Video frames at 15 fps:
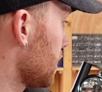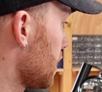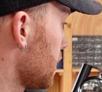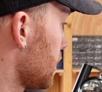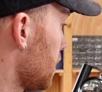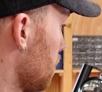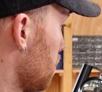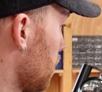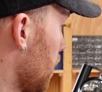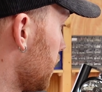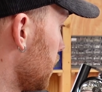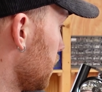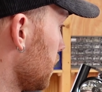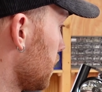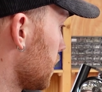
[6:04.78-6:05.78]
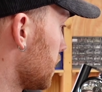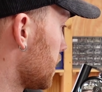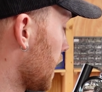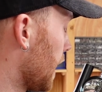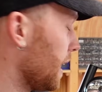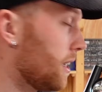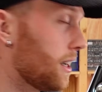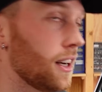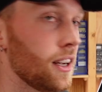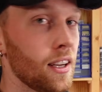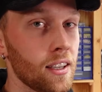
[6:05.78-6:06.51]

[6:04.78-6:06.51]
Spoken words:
system underneath the tank.